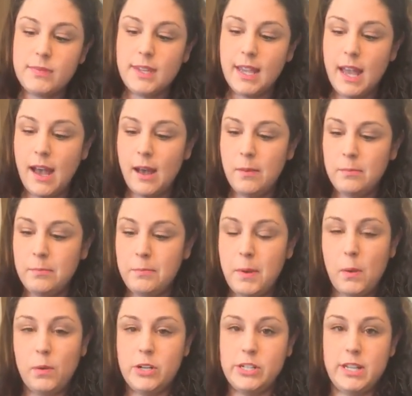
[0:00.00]
But
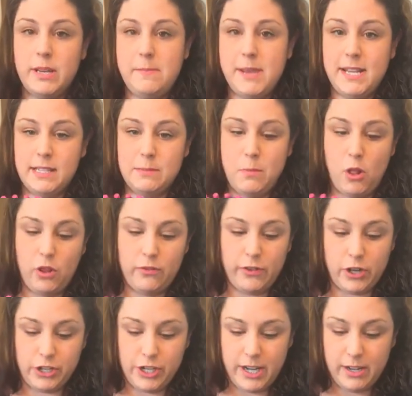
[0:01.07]
we're just going to make a smaller
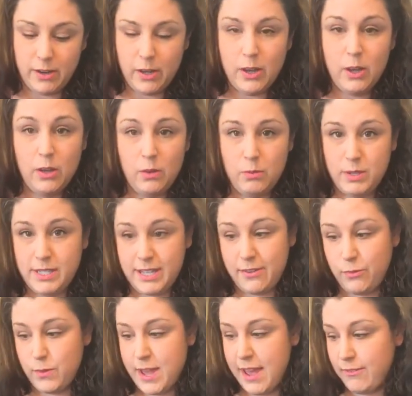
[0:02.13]
version with stuff
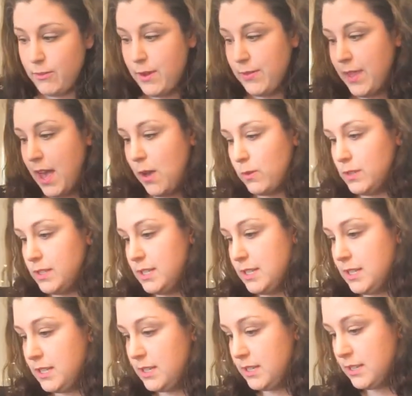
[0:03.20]
we have around the house.
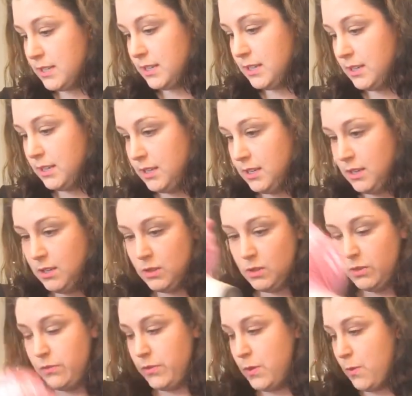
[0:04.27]
So
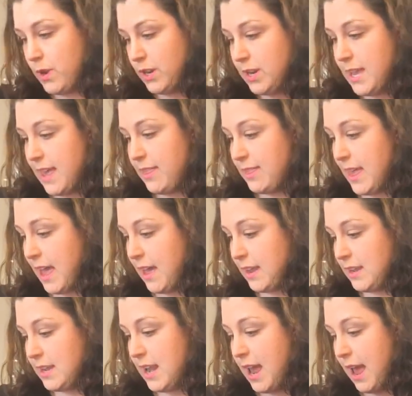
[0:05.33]
if you want to get that
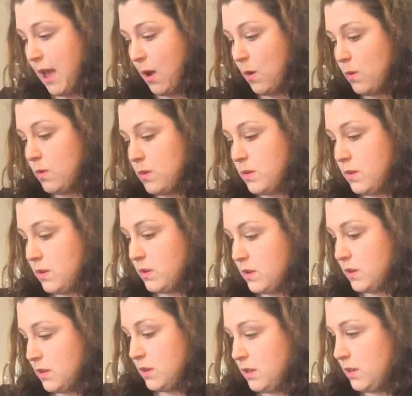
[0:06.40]
now,
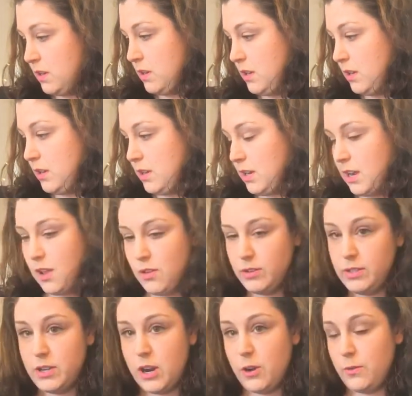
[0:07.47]
I'll
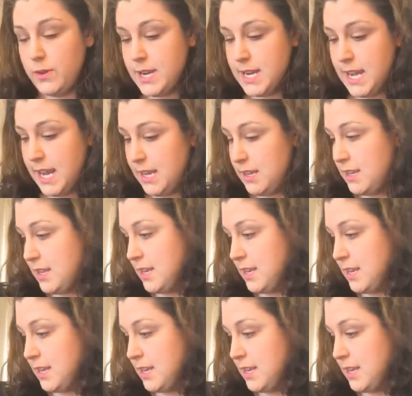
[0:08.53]
start reading.